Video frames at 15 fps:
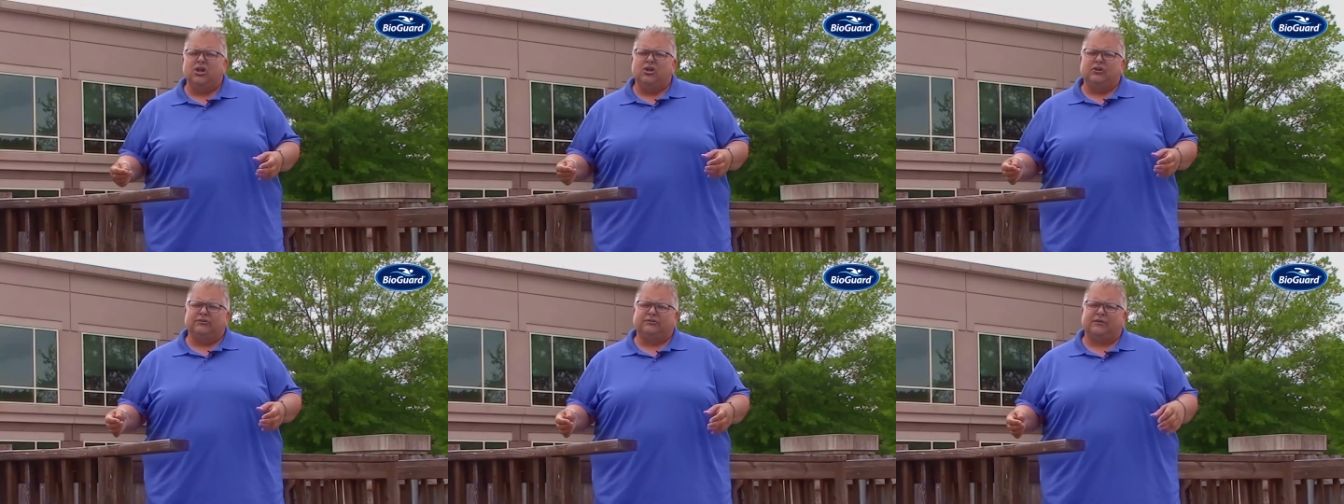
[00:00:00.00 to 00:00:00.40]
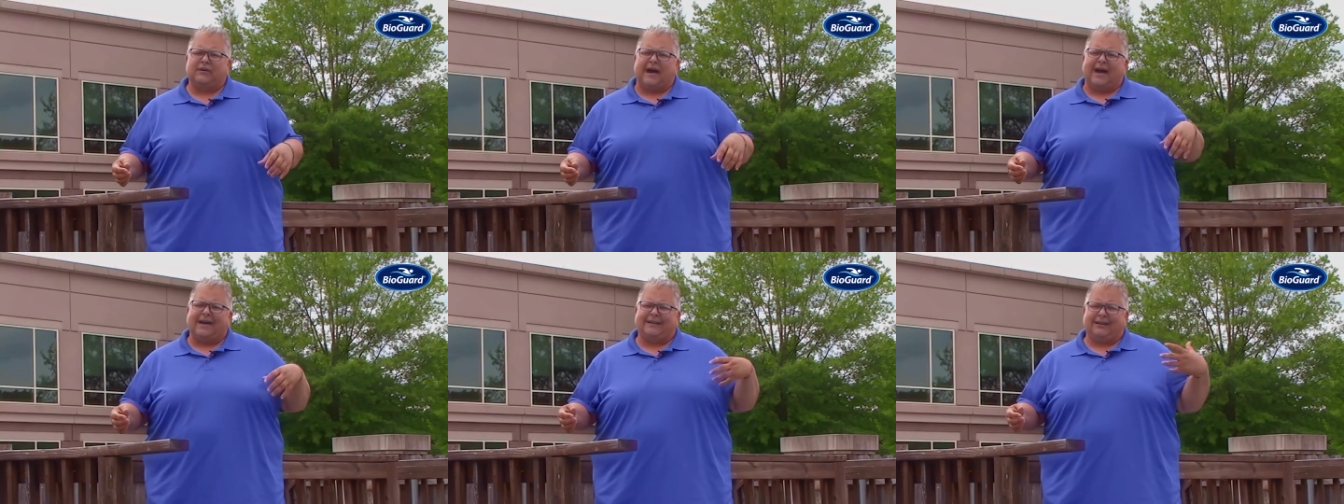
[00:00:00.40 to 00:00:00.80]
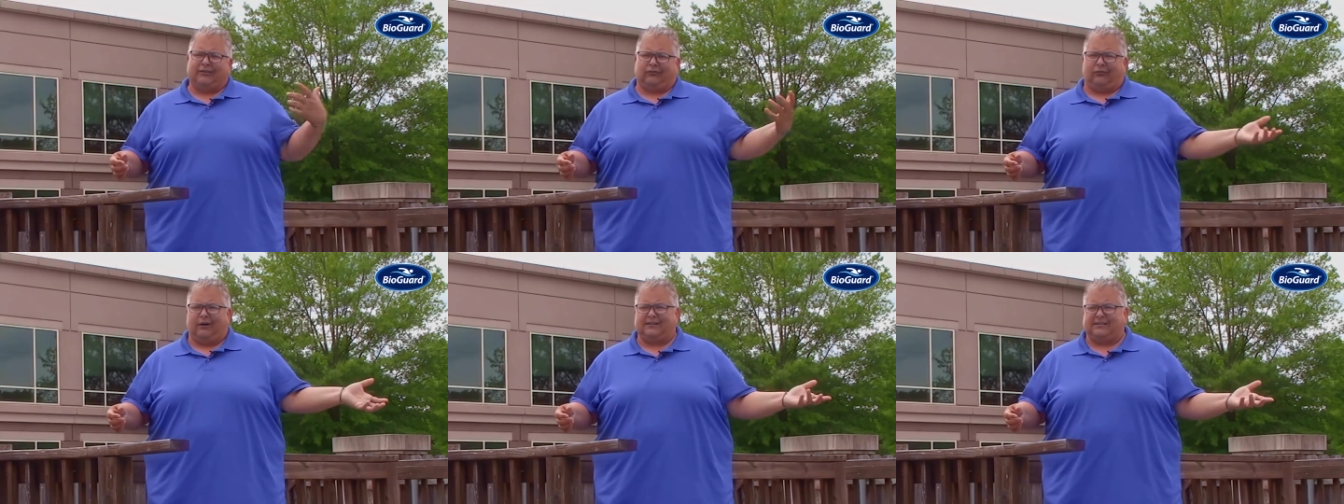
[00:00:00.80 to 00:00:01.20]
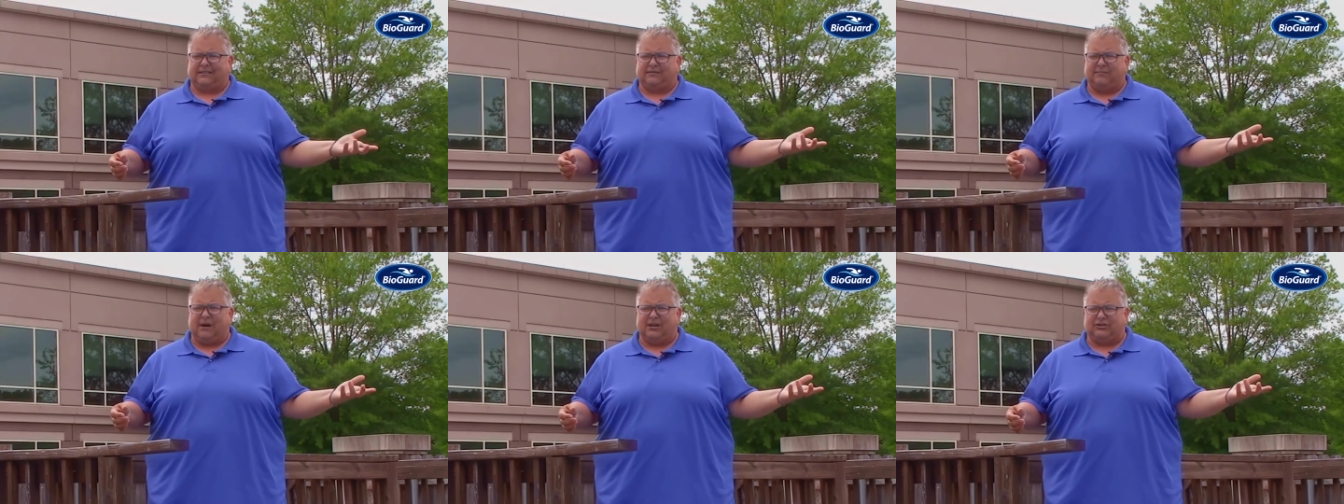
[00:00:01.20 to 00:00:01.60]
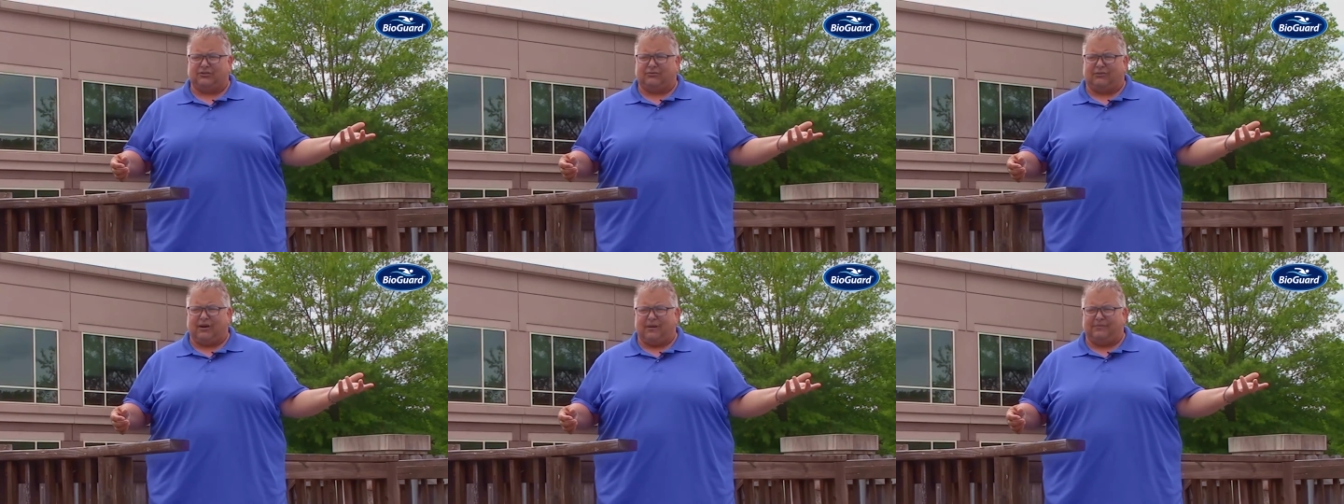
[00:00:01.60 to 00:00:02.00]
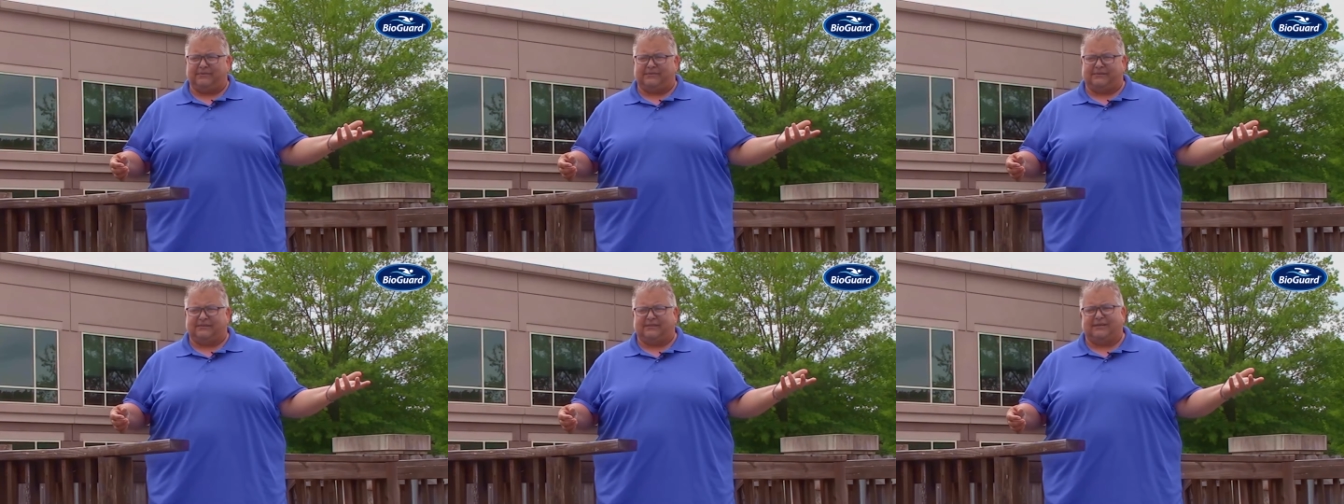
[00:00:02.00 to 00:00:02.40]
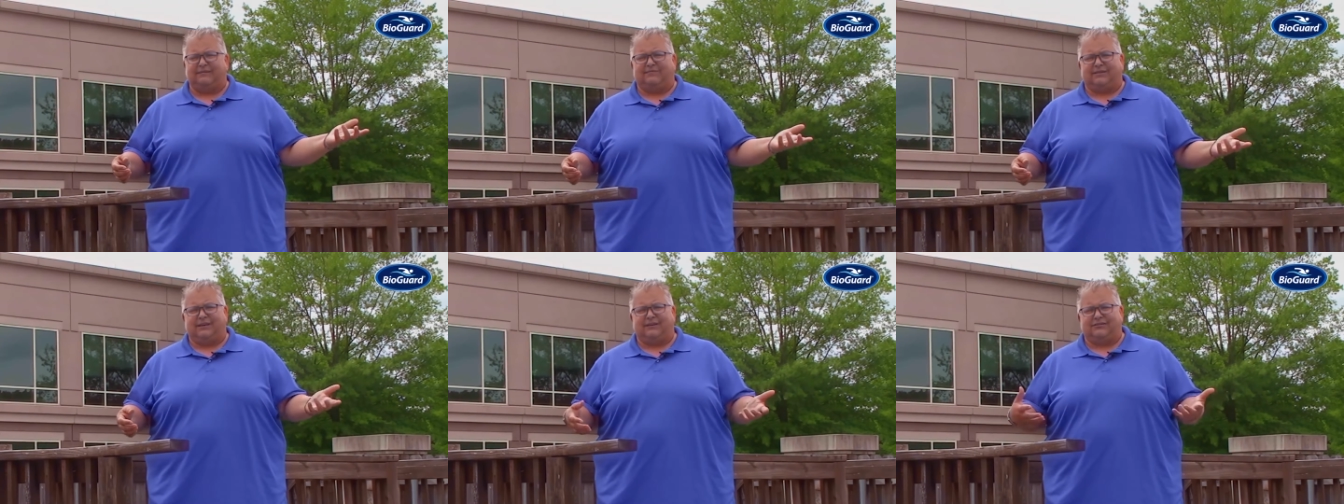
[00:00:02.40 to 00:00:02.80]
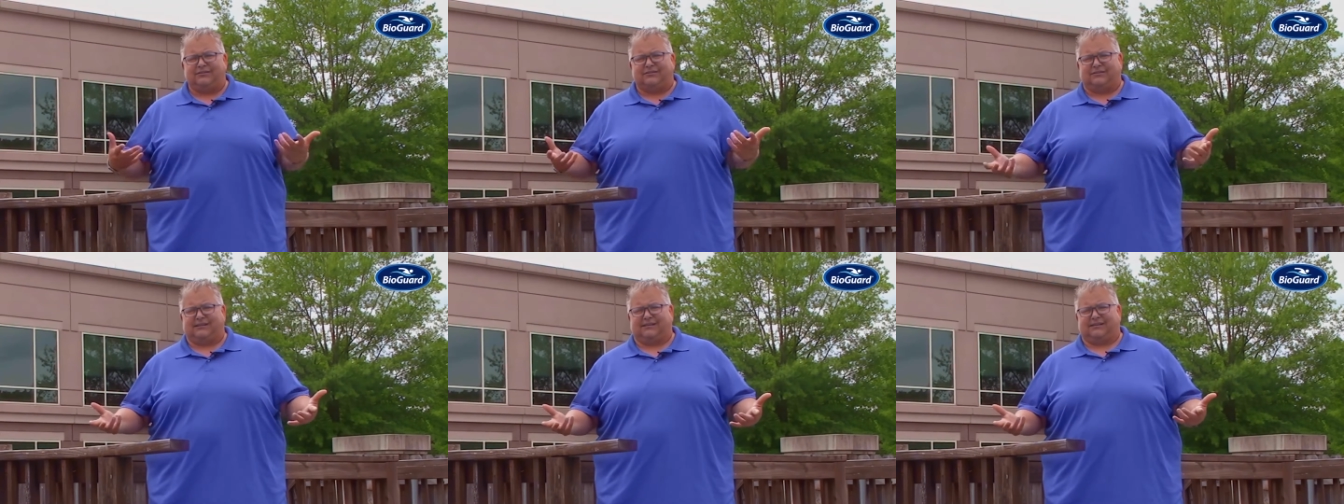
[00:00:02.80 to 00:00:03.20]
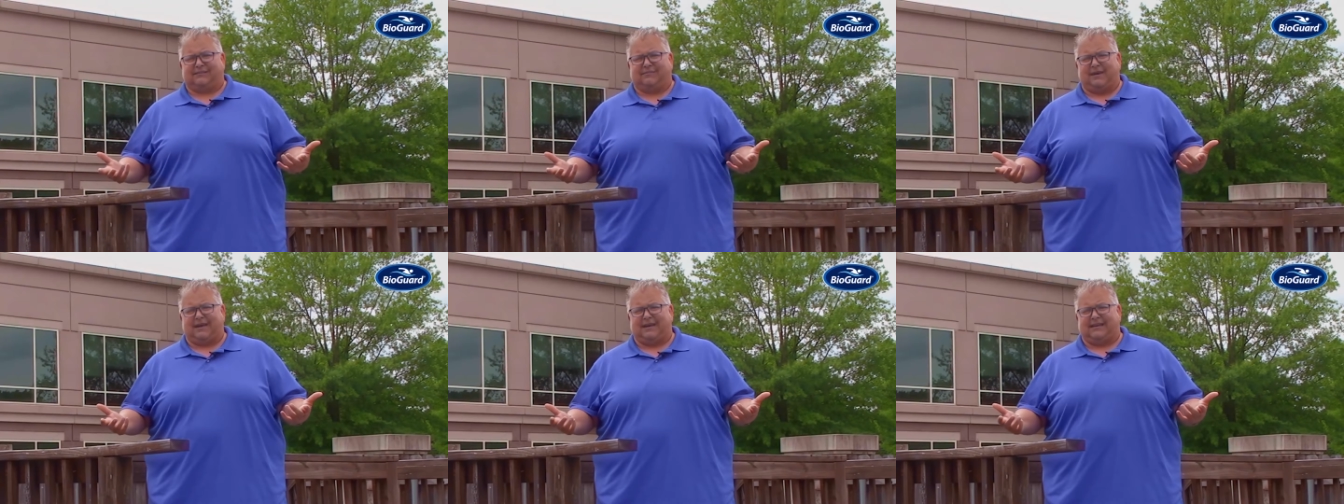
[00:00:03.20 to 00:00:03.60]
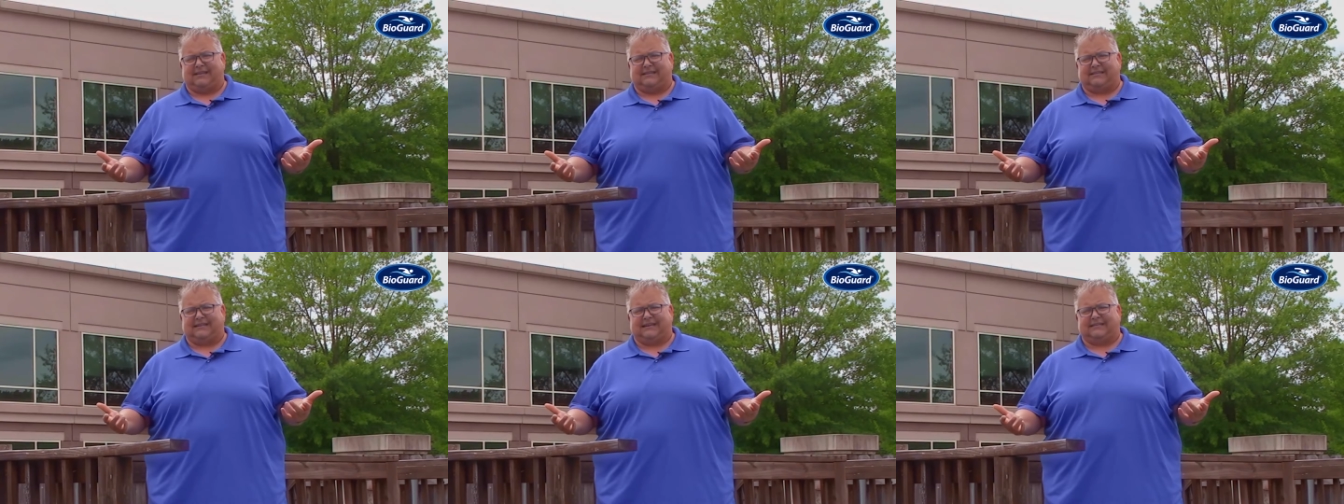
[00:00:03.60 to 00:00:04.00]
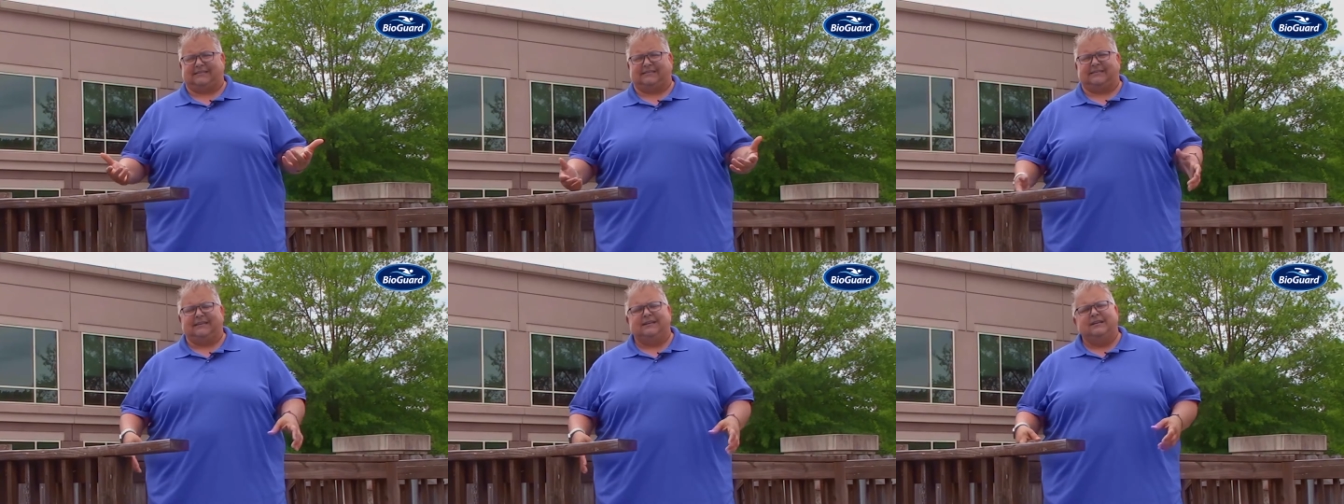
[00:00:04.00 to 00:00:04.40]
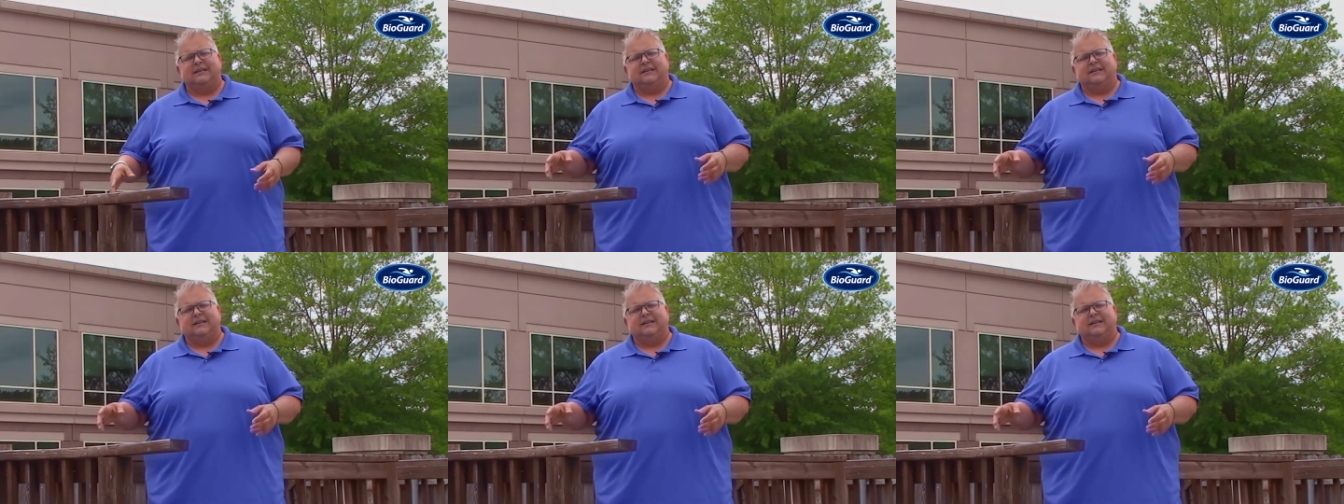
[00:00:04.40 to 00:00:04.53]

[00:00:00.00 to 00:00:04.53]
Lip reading: So adding twice as much to accomplish the same thing just doesn't make any sense.